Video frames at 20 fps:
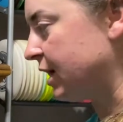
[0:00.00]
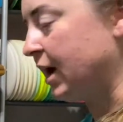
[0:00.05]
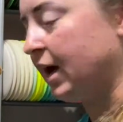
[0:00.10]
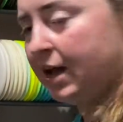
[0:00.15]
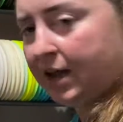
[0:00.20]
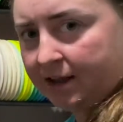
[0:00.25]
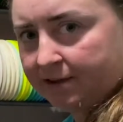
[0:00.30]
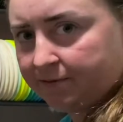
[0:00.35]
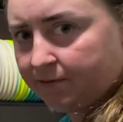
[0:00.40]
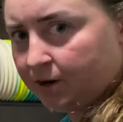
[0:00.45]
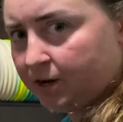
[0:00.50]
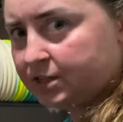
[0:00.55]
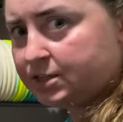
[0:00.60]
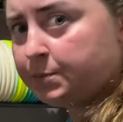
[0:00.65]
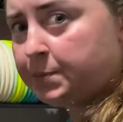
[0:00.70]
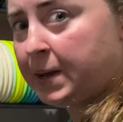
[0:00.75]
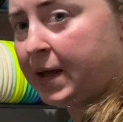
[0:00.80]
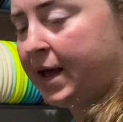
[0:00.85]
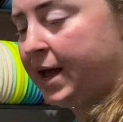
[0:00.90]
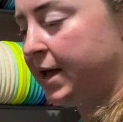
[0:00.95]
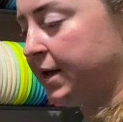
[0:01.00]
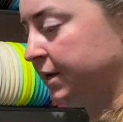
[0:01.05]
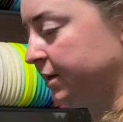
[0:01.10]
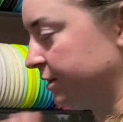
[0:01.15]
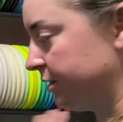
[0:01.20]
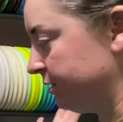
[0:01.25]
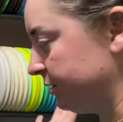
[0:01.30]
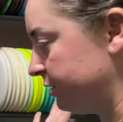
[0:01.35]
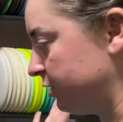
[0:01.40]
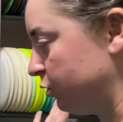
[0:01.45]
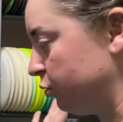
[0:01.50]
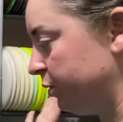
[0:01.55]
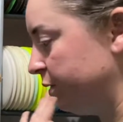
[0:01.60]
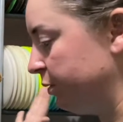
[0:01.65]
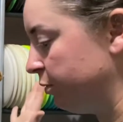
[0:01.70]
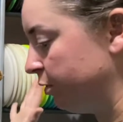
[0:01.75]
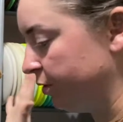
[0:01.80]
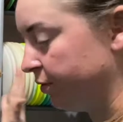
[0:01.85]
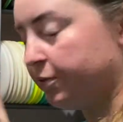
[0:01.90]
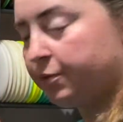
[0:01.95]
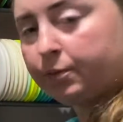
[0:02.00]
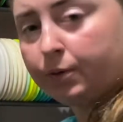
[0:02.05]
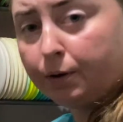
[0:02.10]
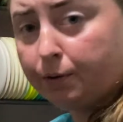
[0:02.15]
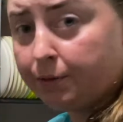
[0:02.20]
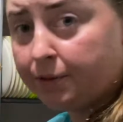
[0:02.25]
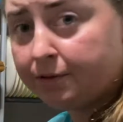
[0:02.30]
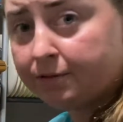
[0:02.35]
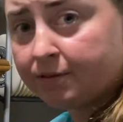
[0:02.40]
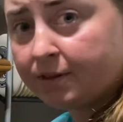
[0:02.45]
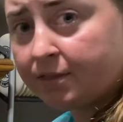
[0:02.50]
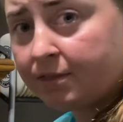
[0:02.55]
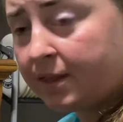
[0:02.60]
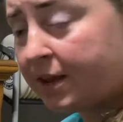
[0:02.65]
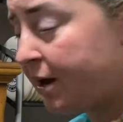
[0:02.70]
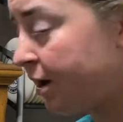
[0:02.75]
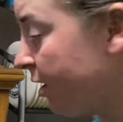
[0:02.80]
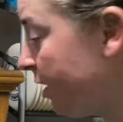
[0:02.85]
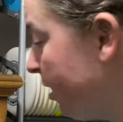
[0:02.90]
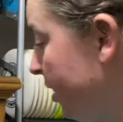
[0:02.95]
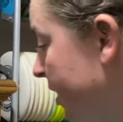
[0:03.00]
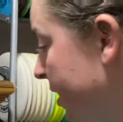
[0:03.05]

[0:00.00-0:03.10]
I forgot to pack. So we will throw this in there.